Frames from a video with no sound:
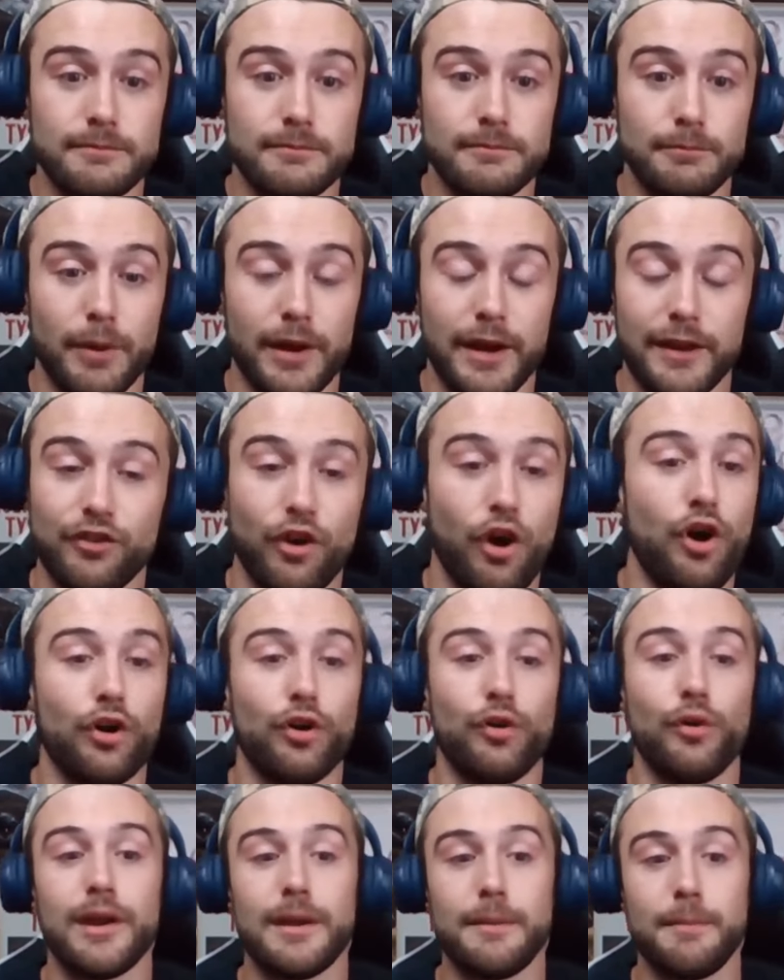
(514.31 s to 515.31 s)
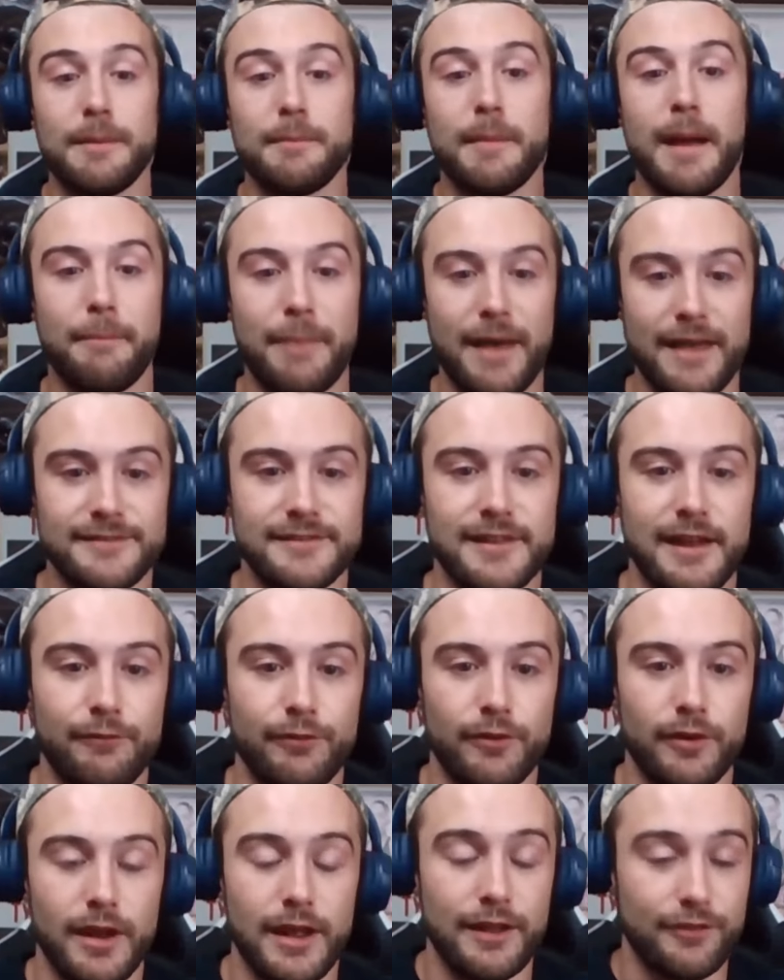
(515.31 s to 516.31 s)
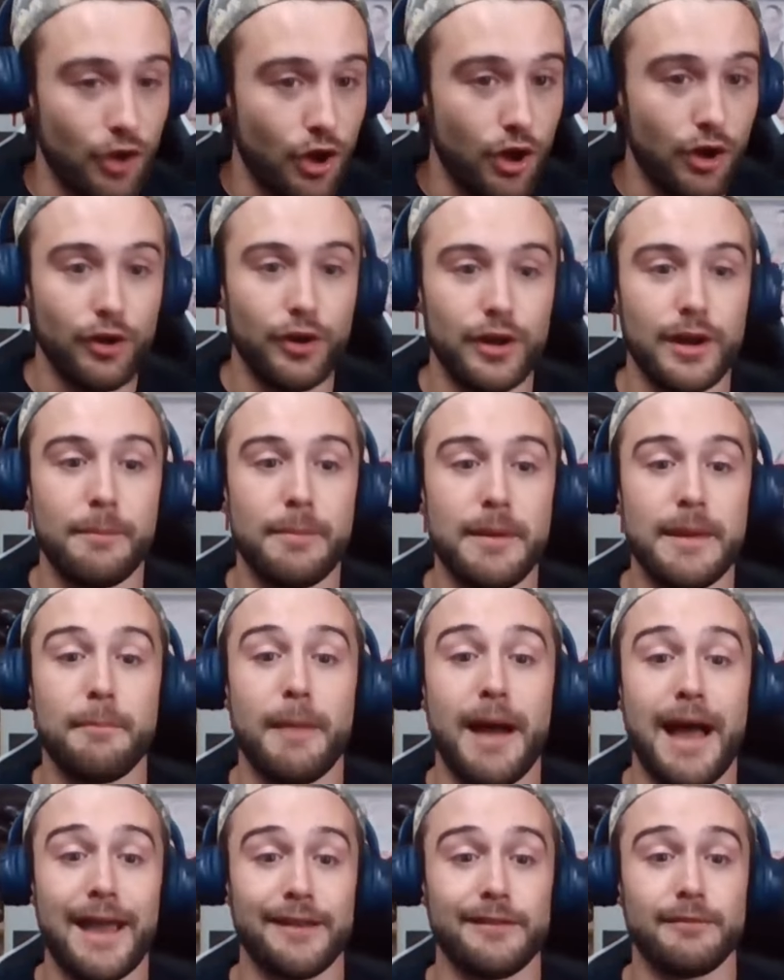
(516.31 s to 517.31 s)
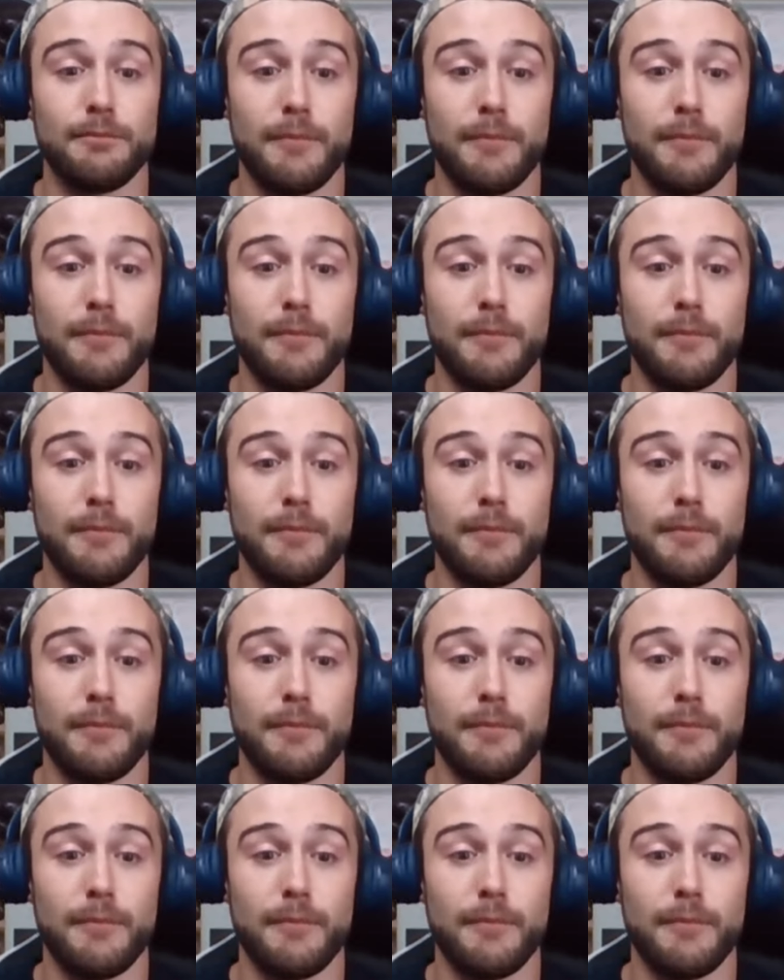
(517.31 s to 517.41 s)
but it's all going to be my best effort. It's all going to be my